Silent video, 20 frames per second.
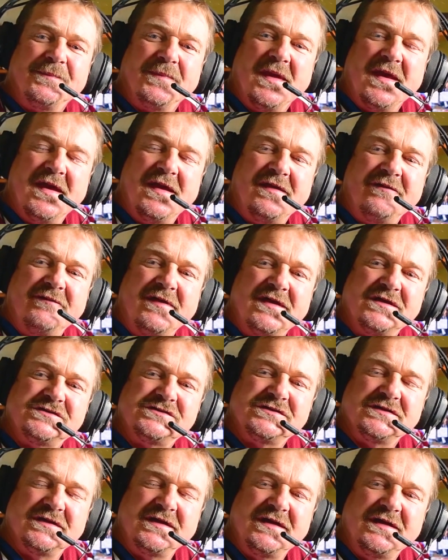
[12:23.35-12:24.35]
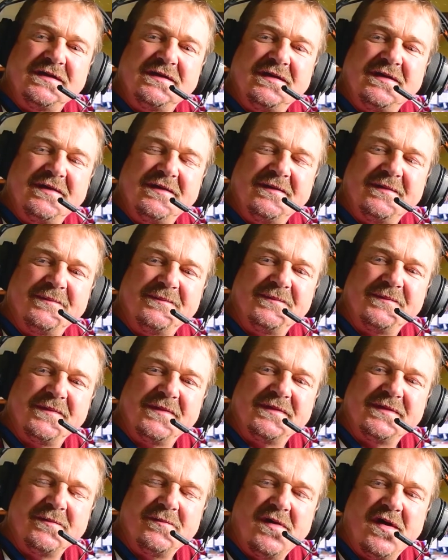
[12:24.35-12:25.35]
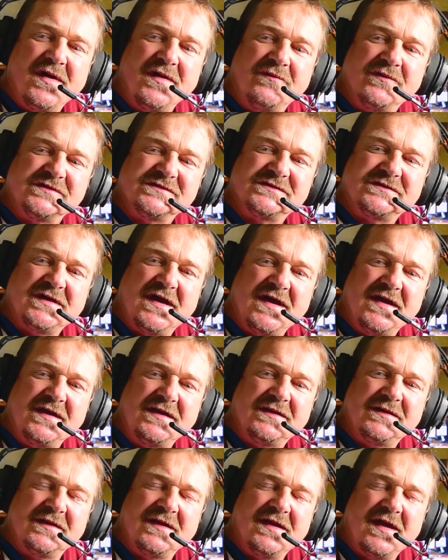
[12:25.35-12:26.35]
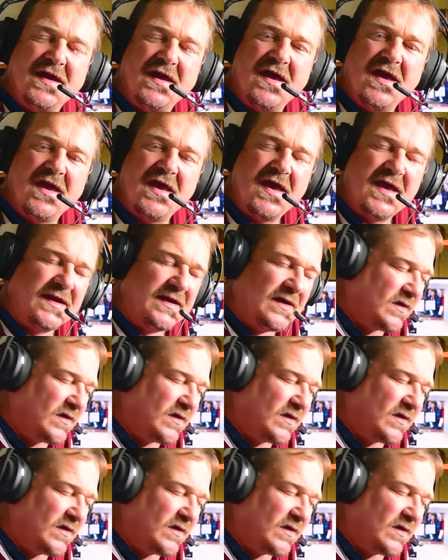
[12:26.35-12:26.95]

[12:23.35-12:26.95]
And eventually the money was tight, and I had